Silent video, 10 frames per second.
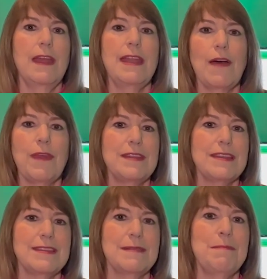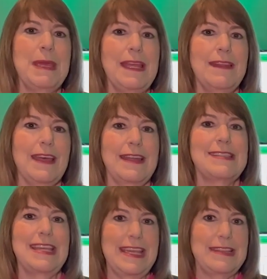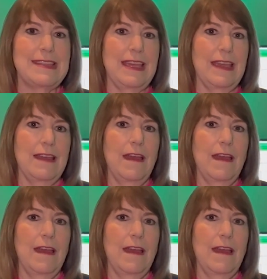Now, that doesn't mean that it's easy.